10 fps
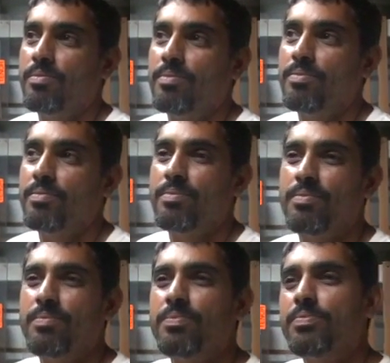But if it
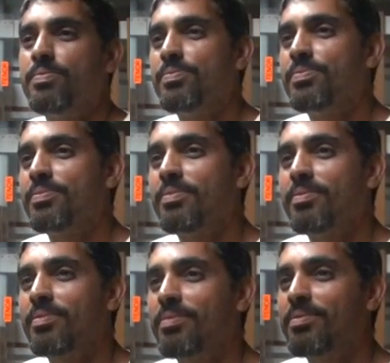was your uke, if
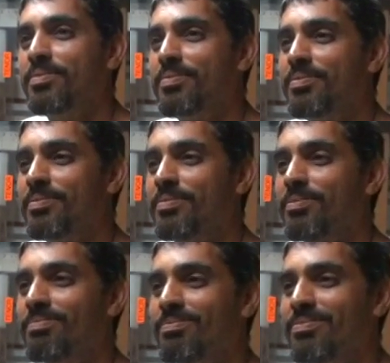it was like
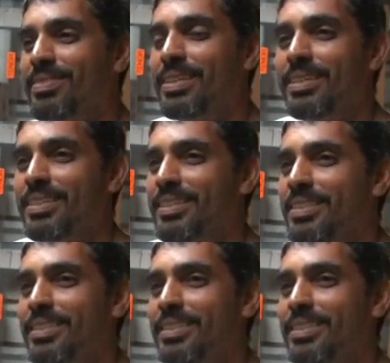you're gonna keep it,